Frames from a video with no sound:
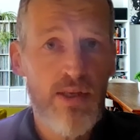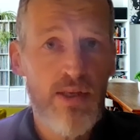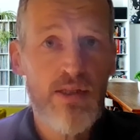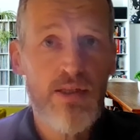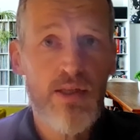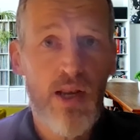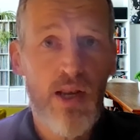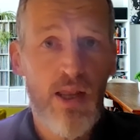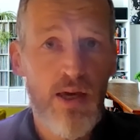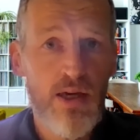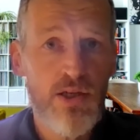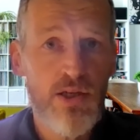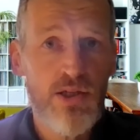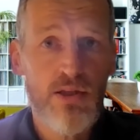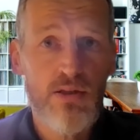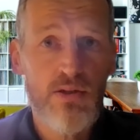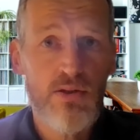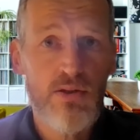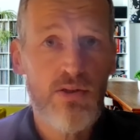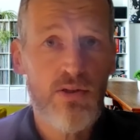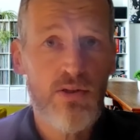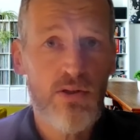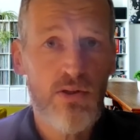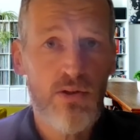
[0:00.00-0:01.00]

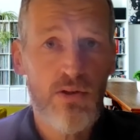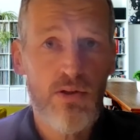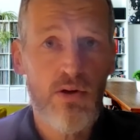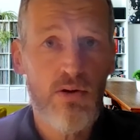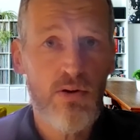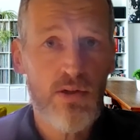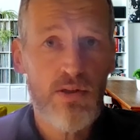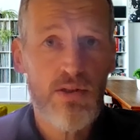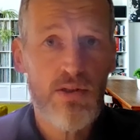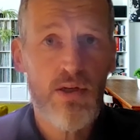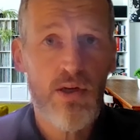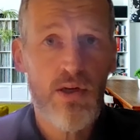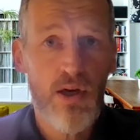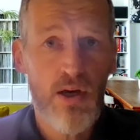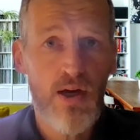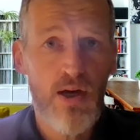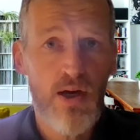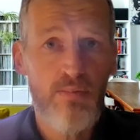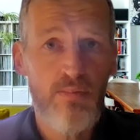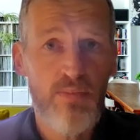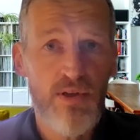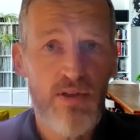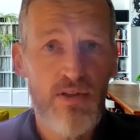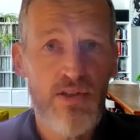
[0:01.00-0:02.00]
installations, docks and
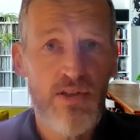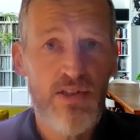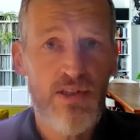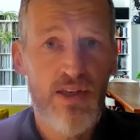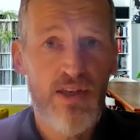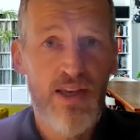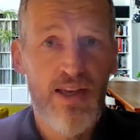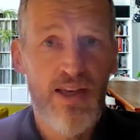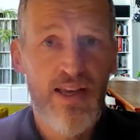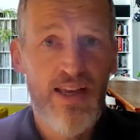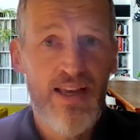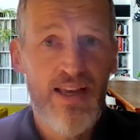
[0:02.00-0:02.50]
harbours,